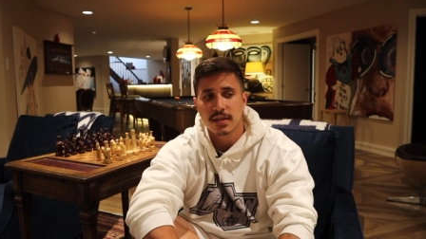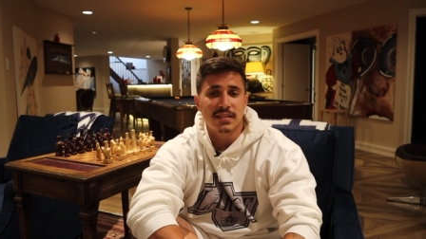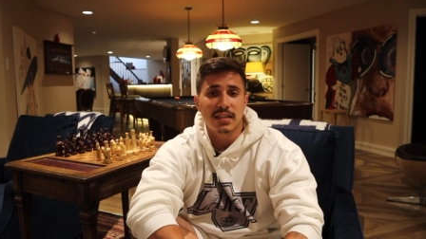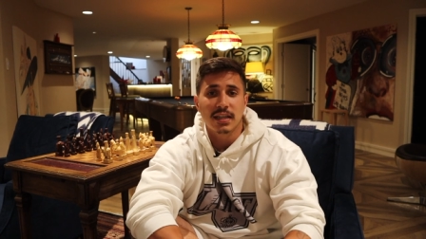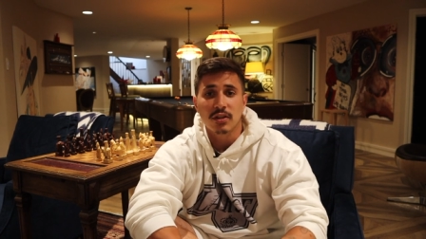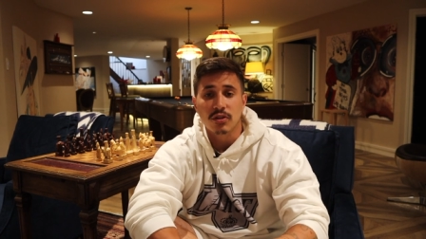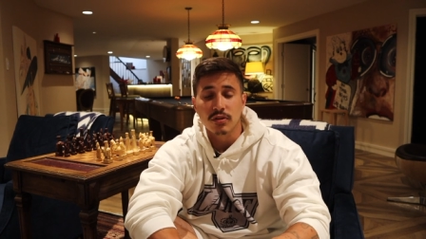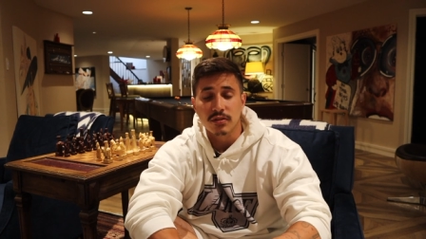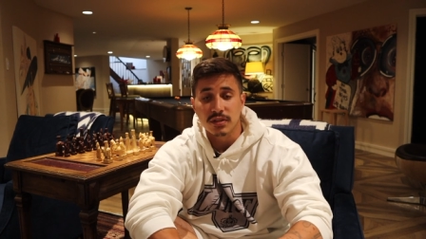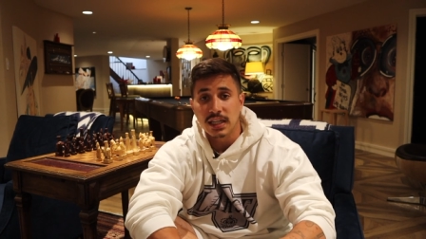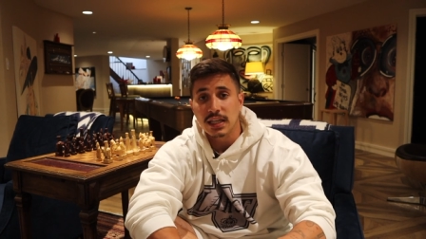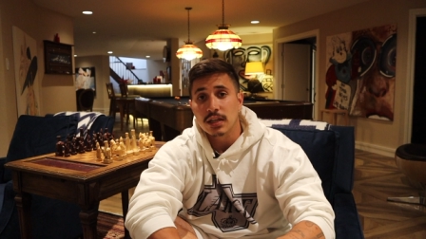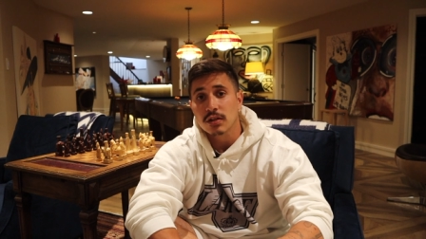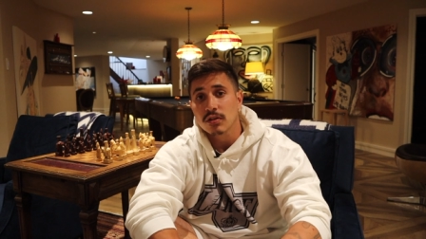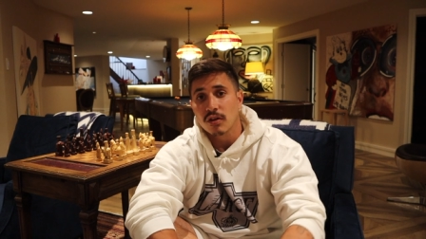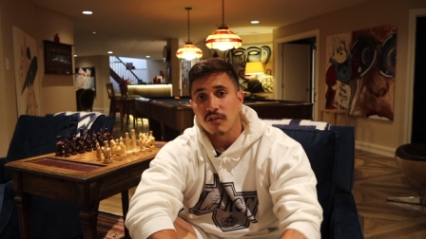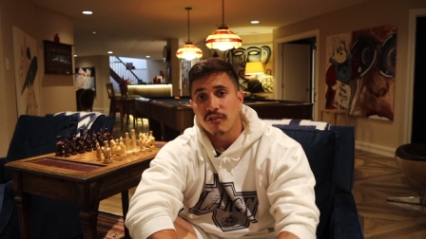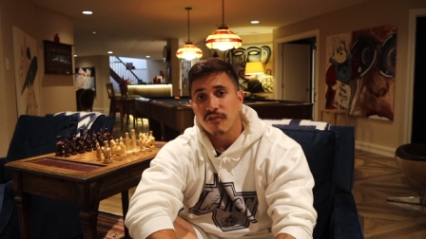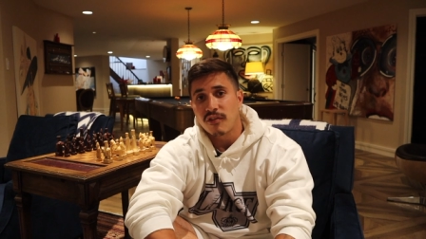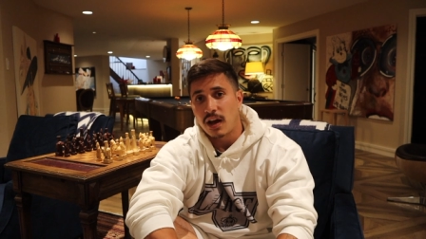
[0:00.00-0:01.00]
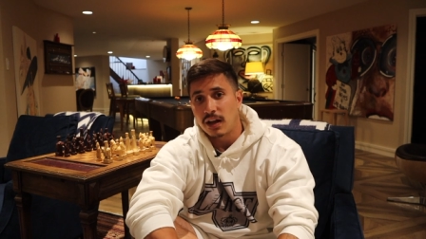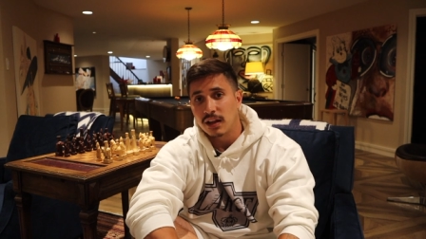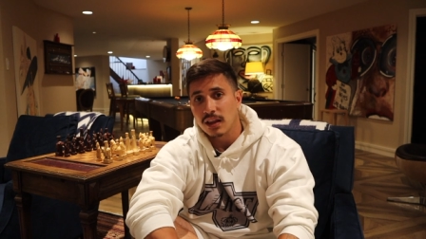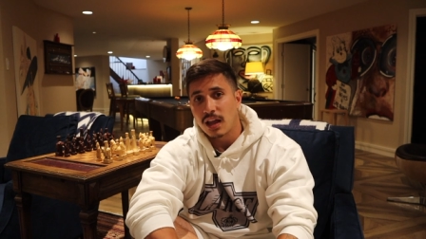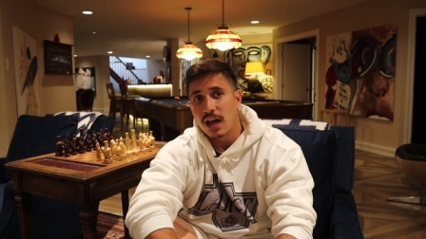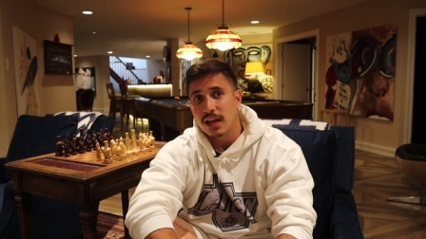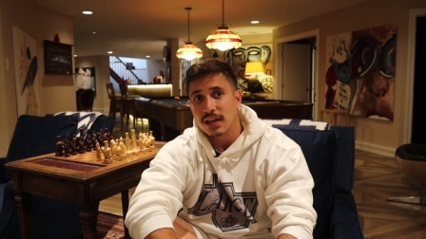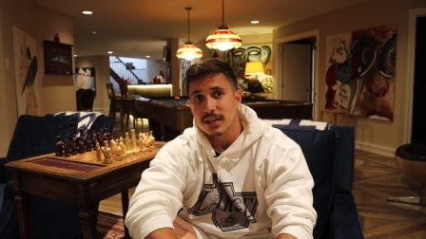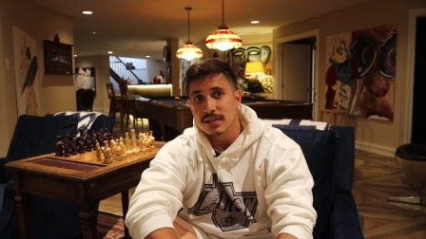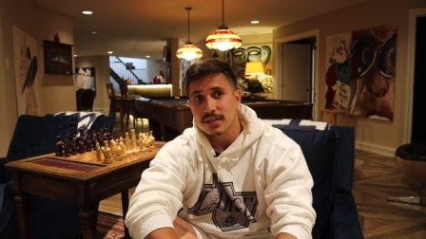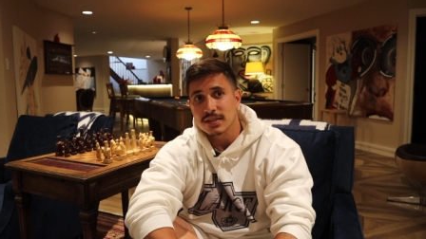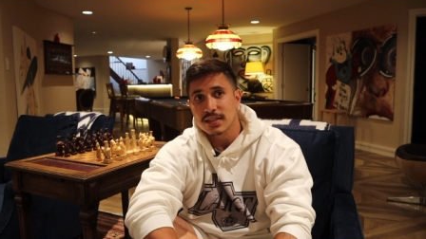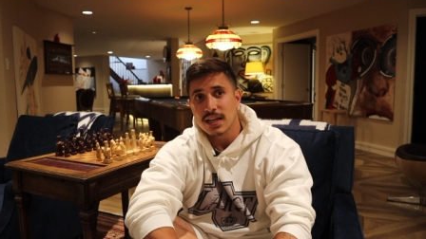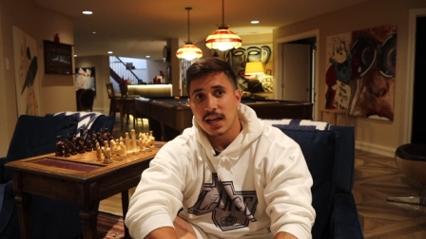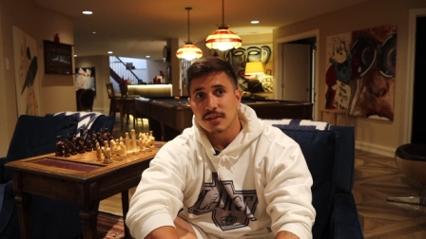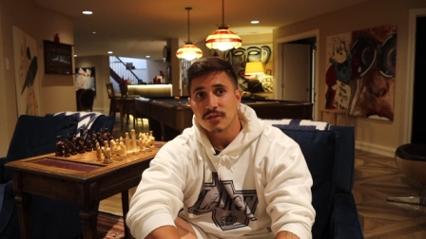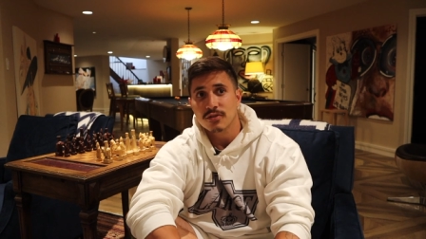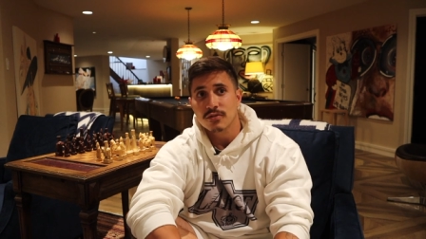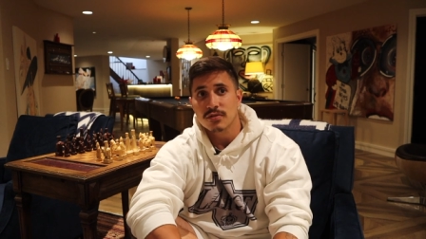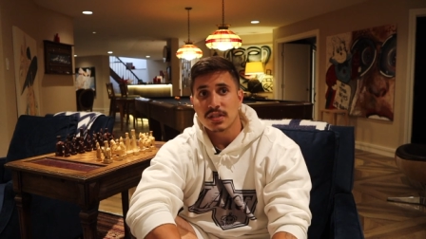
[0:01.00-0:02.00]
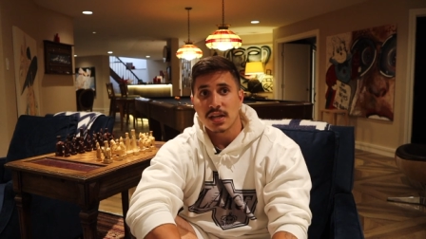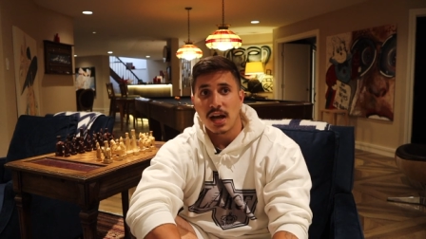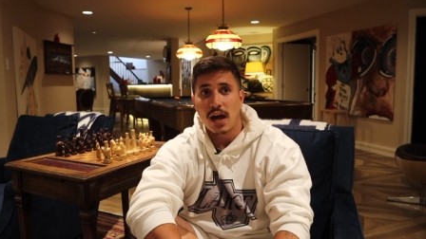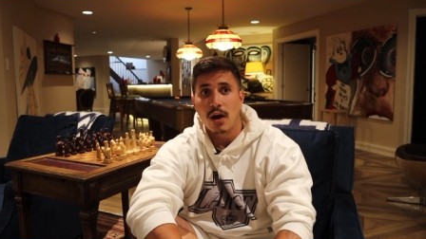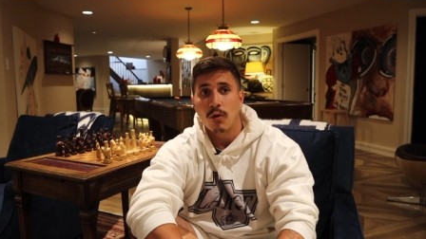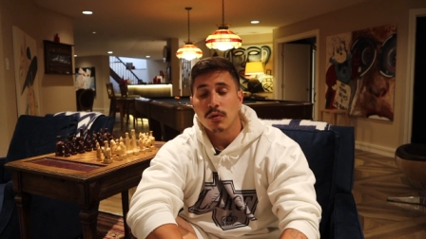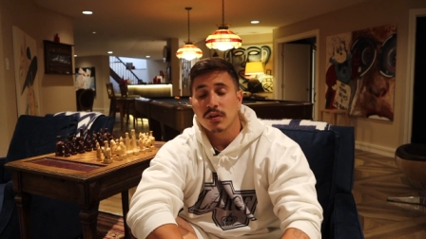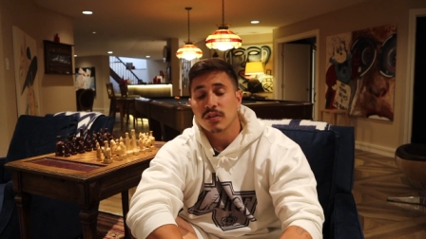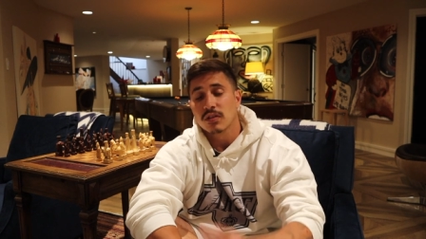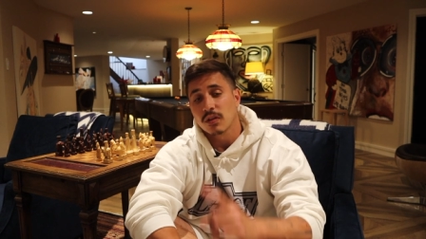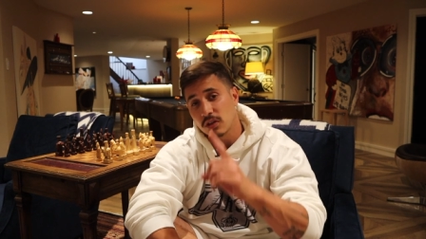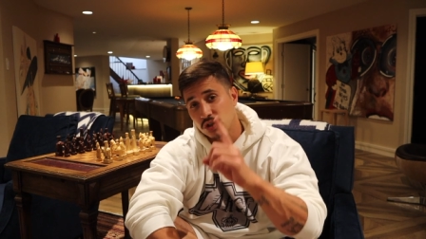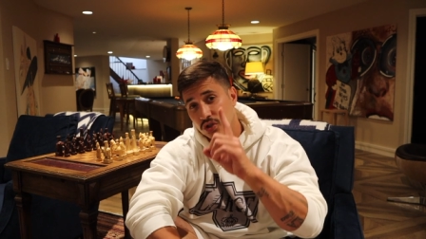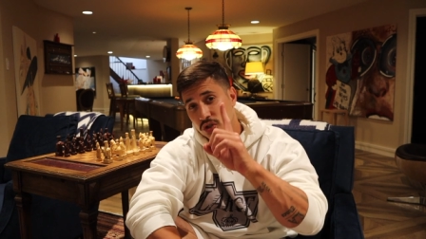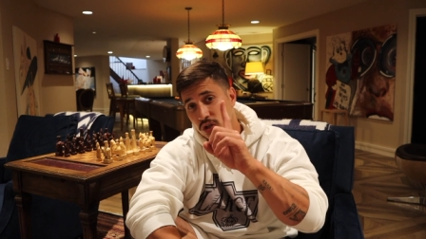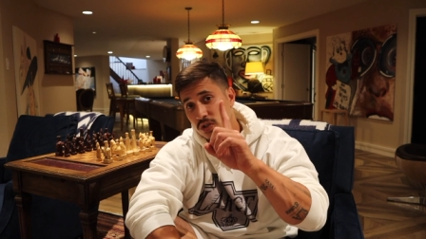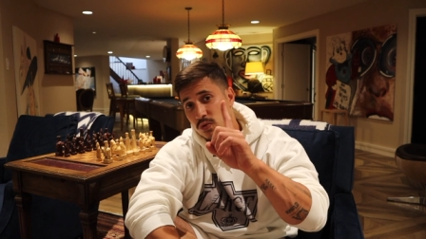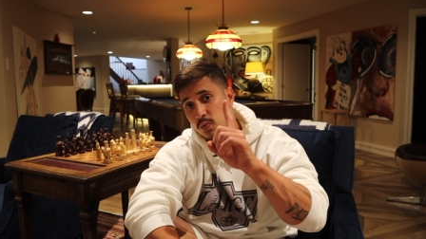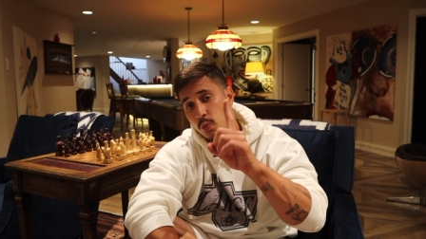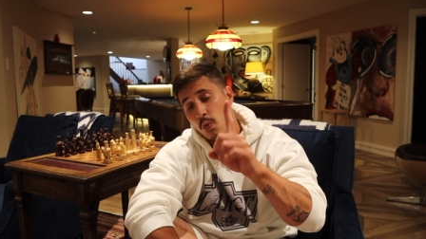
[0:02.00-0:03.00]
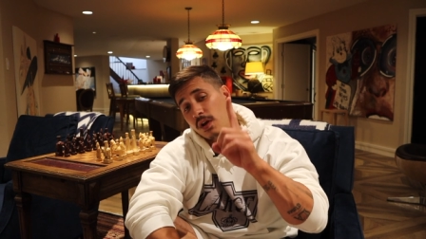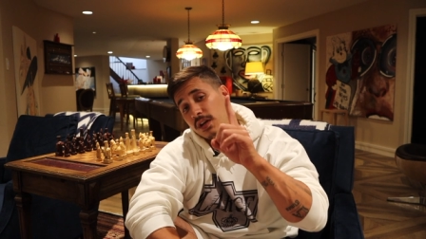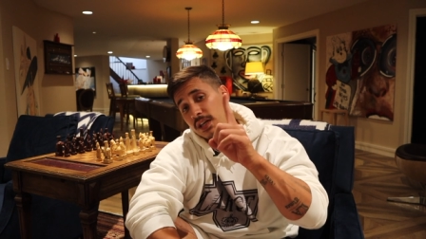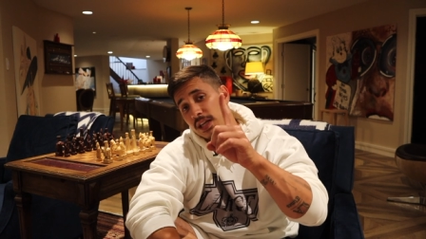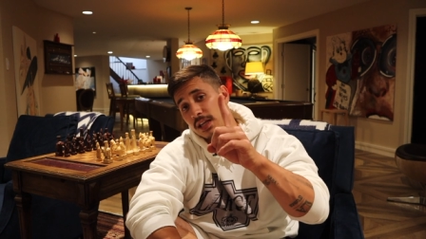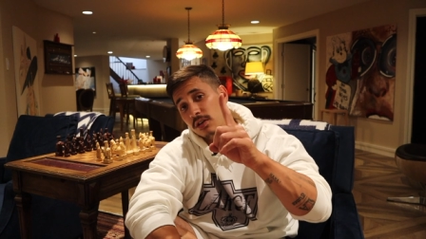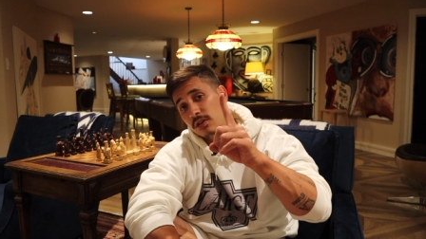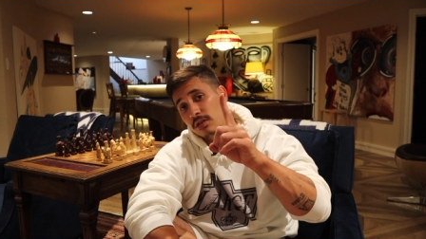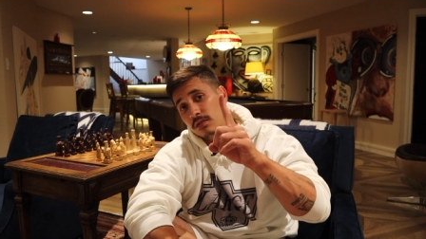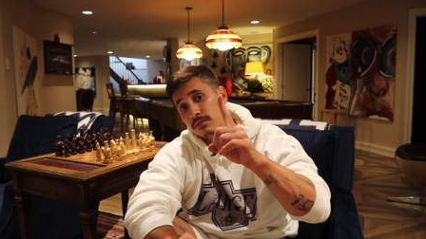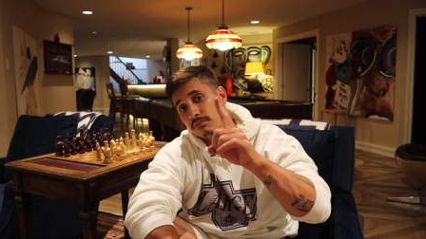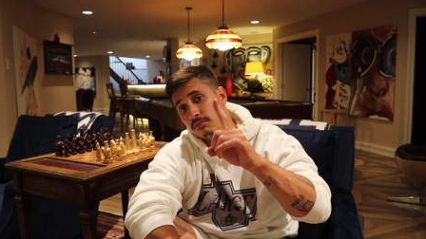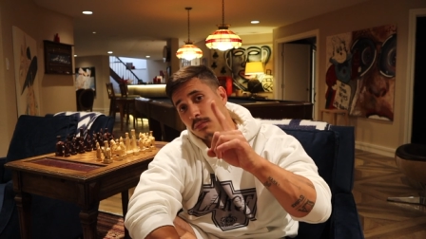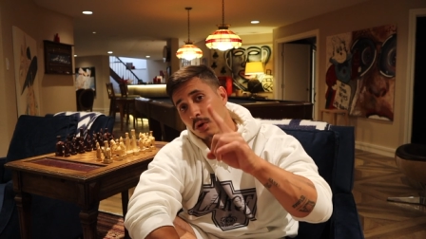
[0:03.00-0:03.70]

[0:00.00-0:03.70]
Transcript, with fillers: Single needle or fine line is a tattoo style with like just one needle.